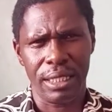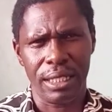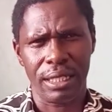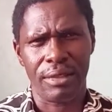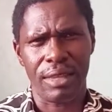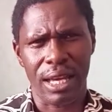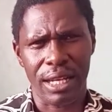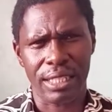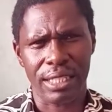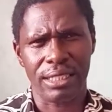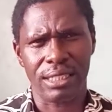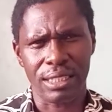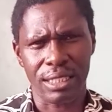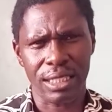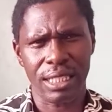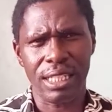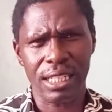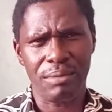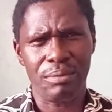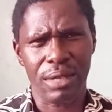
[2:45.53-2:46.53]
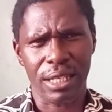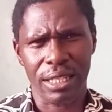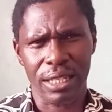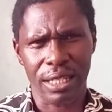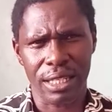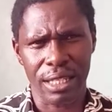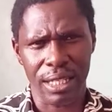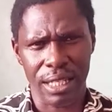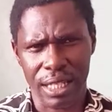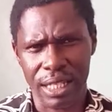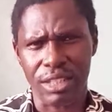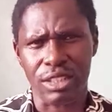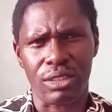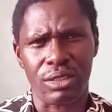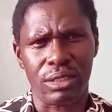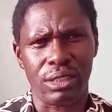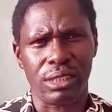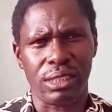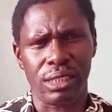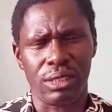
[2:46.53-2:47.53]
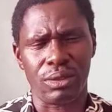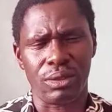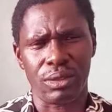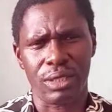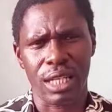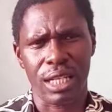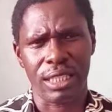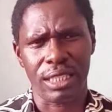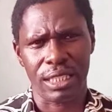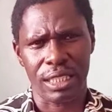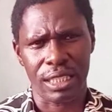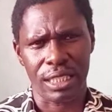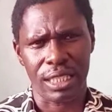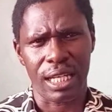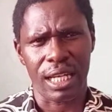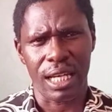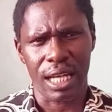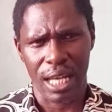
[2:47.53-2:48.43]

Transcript: that is really making inroads into that area.